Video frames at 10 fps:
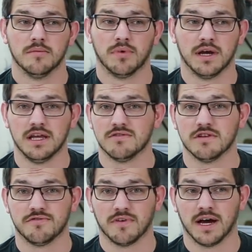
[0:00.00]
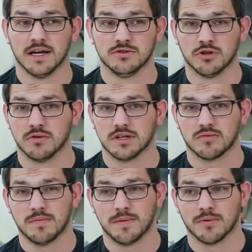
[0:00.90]
But even if I don't get
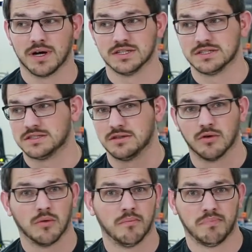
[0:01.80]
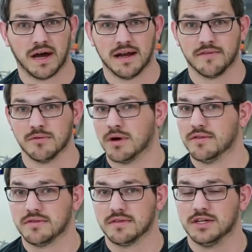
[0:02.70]
3 people, I still buy it every
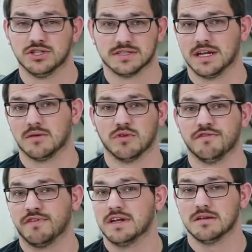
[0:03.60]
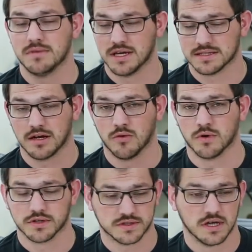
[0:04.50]
month. They just end up refunding me. That's how it
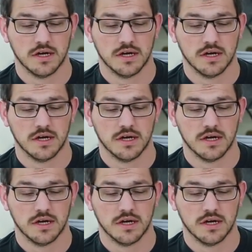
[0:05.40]
works.